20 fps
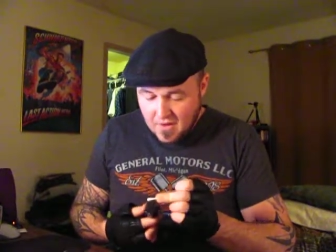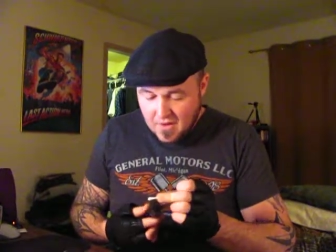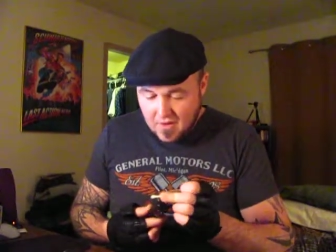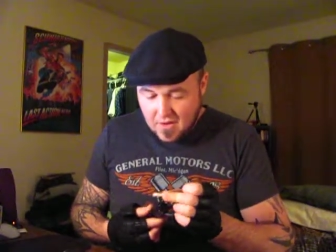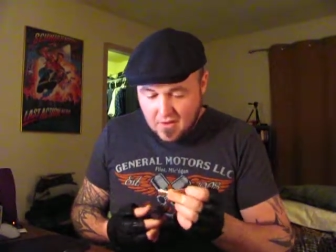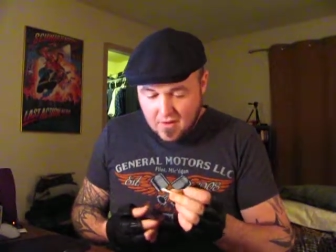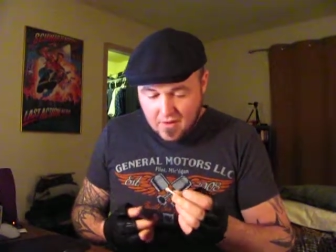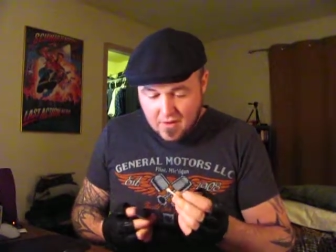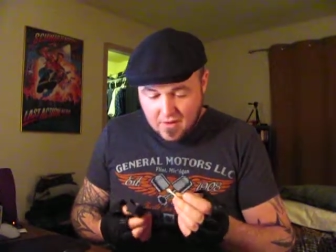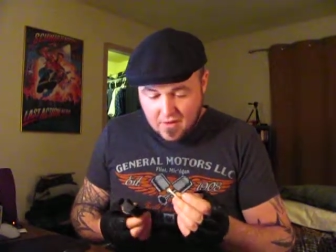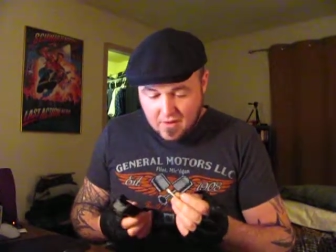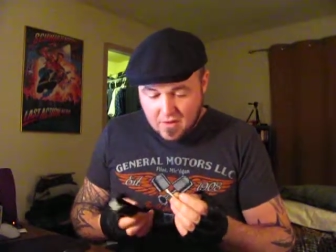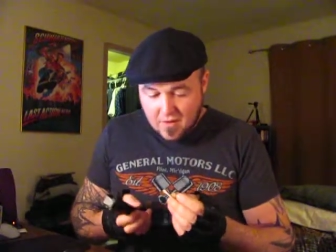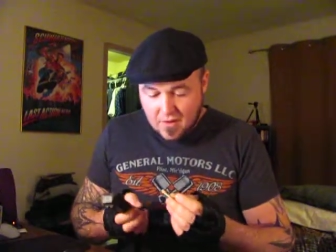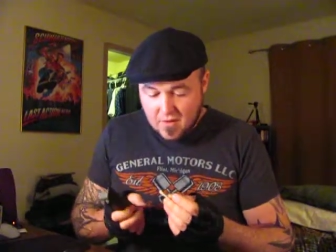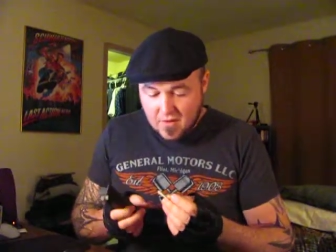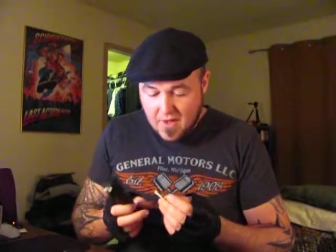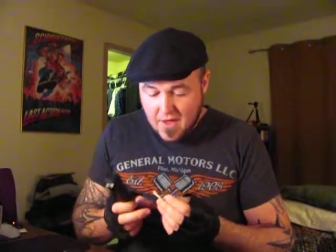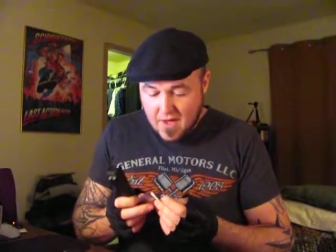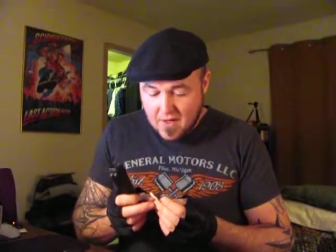you
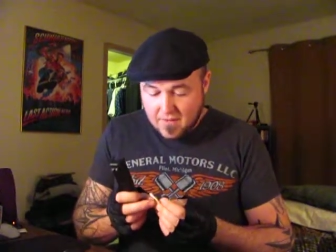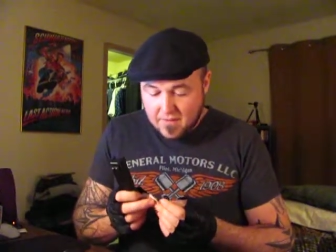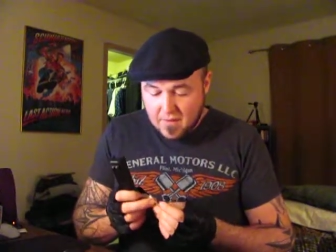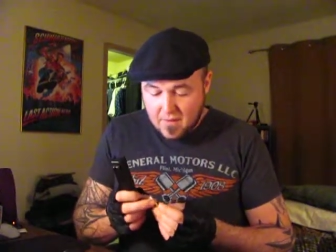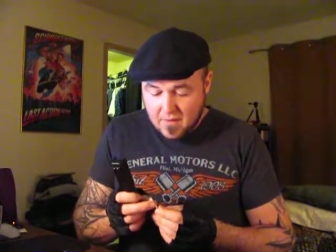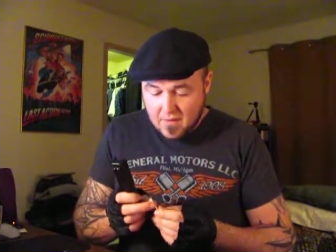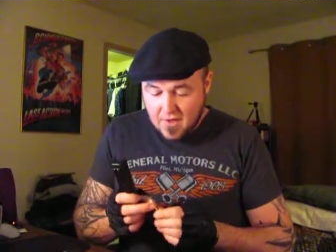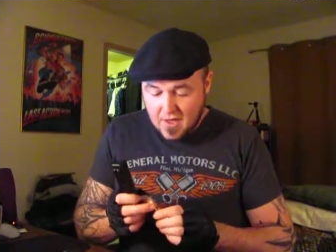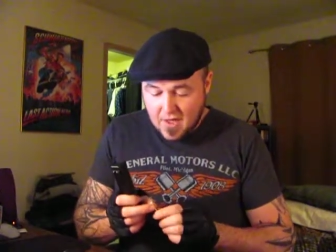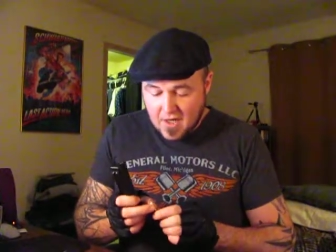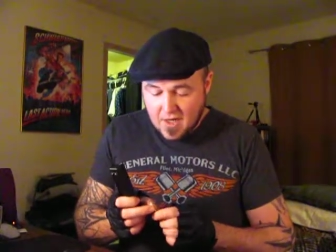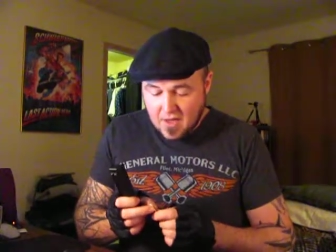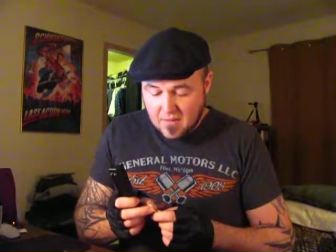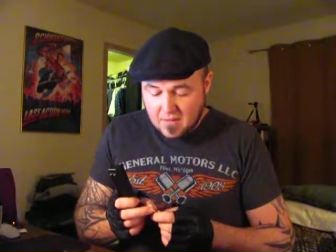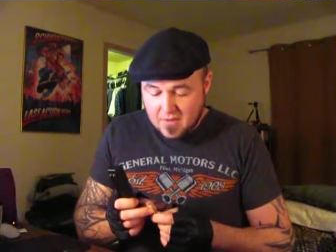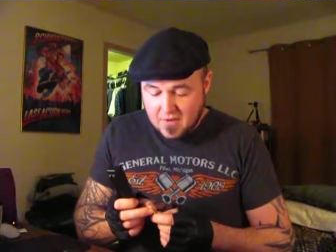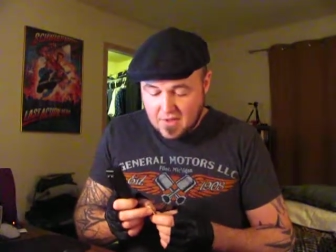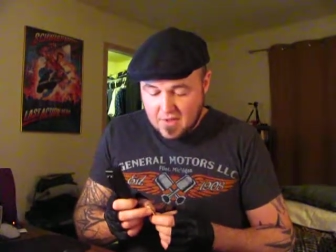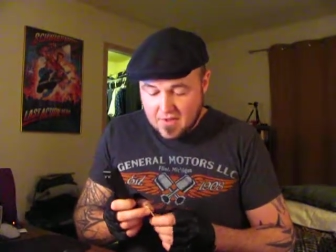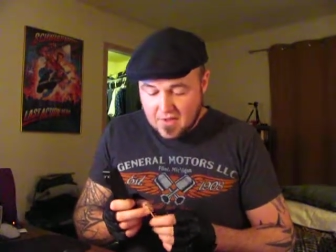do that a few
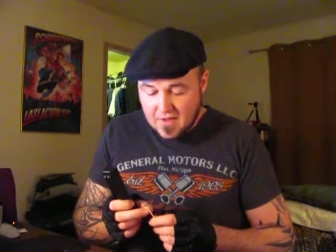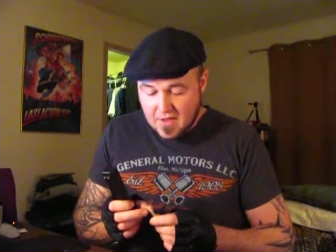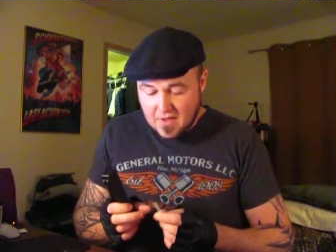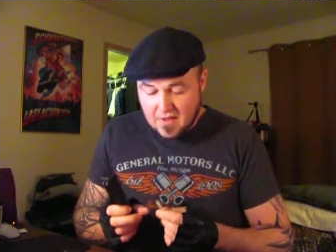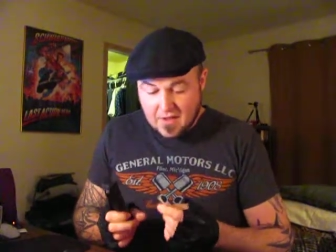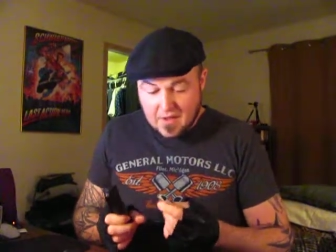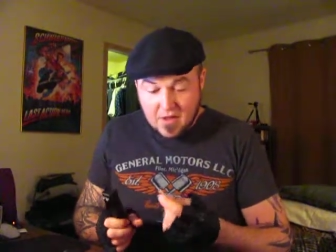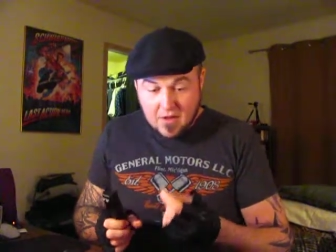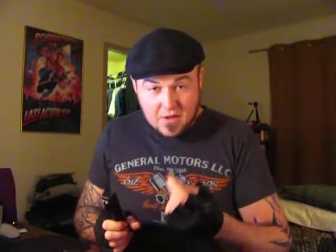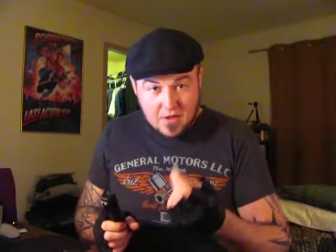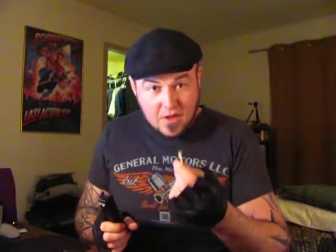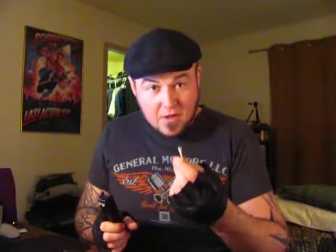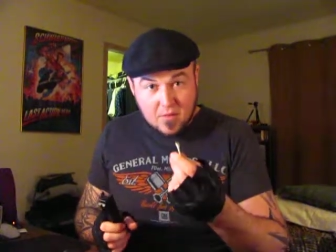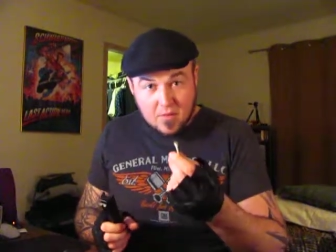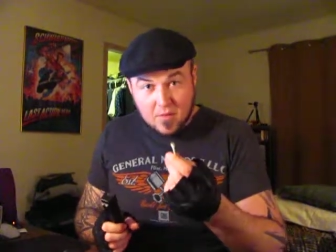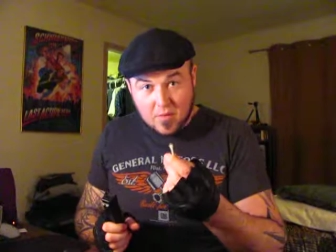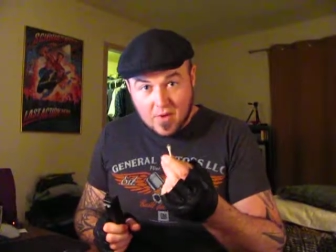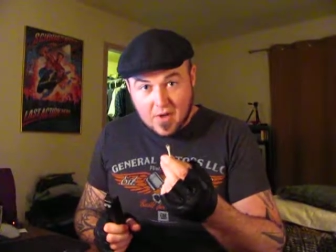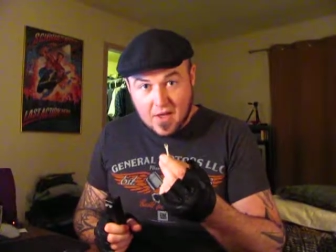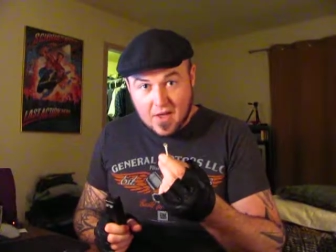times and you take the Q-tip
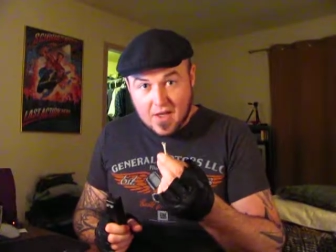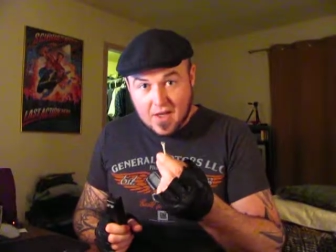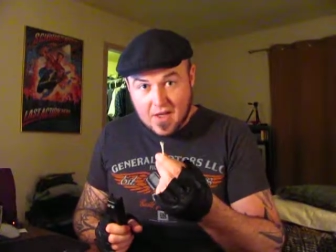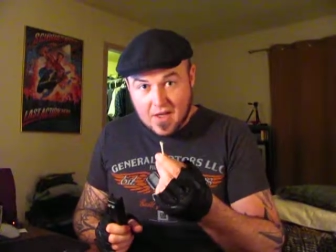away,